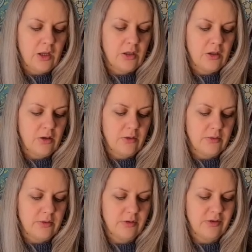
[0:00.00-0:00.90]
Now,
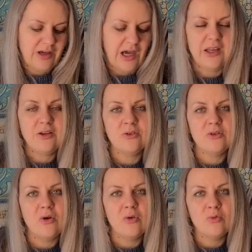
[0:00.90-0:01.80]
I don't
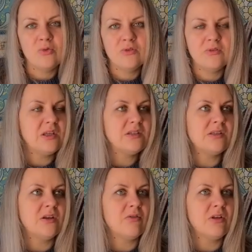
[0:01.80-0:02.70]
know, is
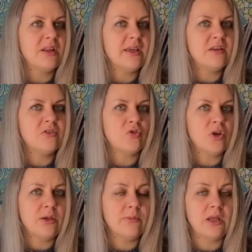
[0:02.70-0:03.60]
there really a
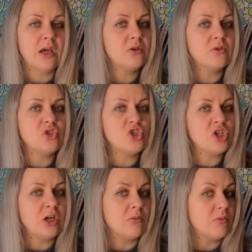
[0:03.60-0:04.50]
trick? But I could
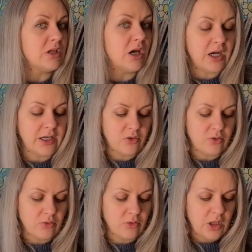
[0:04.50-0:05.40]
share what I
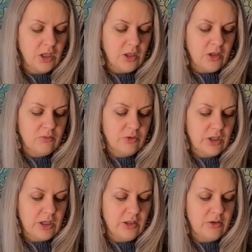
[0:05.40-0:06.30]
do,
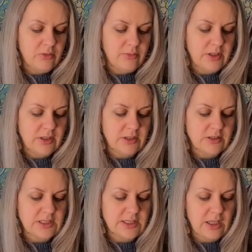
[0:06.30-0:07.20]

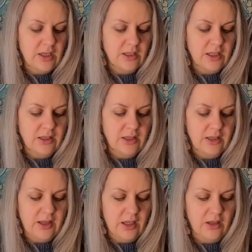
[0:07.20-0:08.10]
because, yeah,
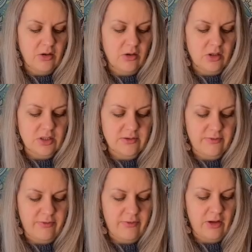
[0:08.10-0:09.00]
knitting can cause a
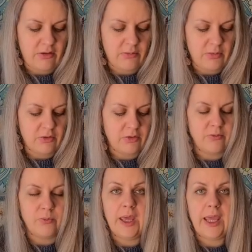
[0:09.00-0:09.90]
fair amount
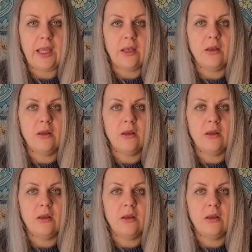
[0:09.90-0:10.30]
of pain.